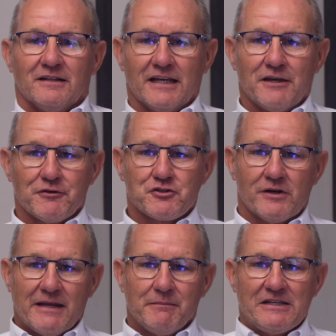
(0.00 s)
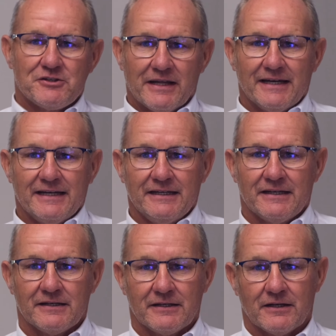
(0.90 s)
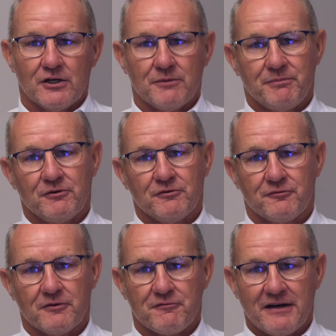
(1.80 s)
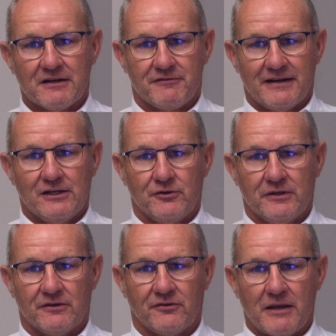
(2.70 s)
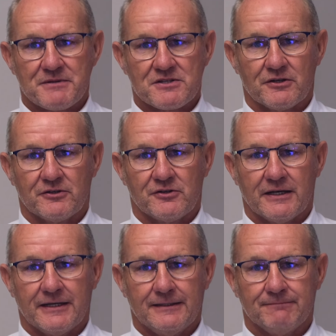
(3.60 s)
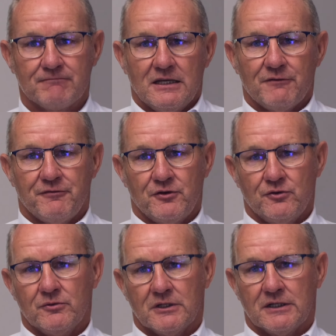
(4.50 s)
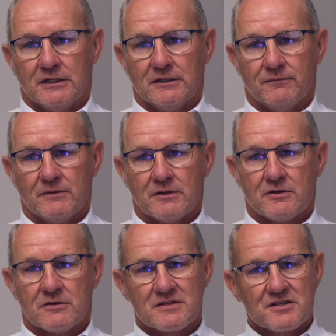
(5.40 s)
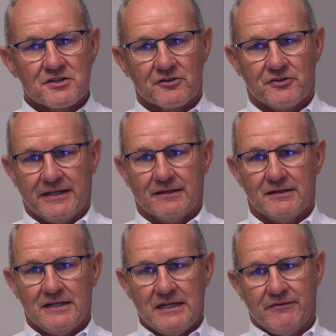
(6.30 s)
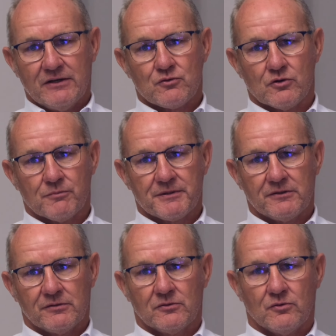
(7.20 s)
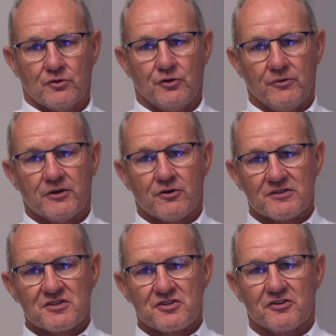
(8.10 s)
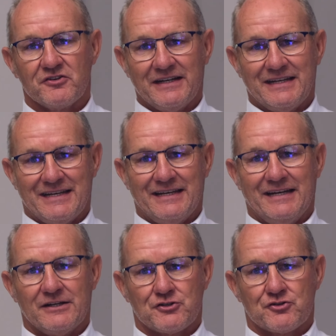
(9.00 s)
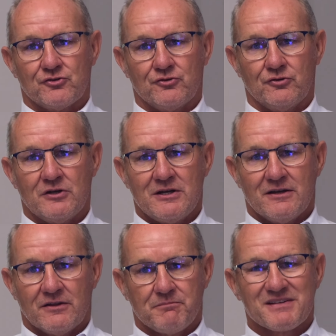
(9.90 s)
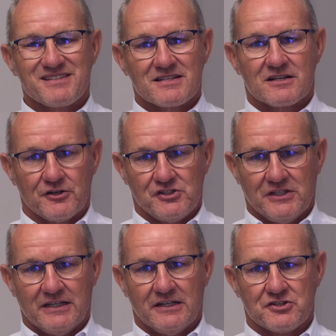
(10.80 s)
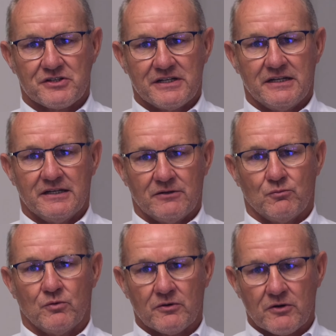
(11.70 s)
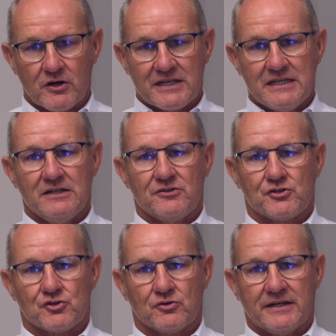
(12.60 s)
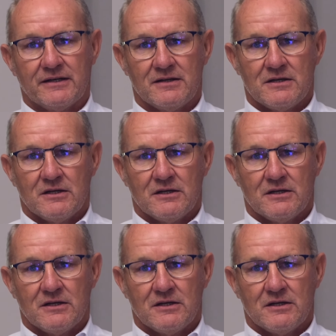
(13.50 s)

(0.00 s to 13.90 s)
Thank you for joining me today, and I hope you've found value in this episode today. If you are considering leaving corporate or you considering getting to the business coaching industry and work are keen to join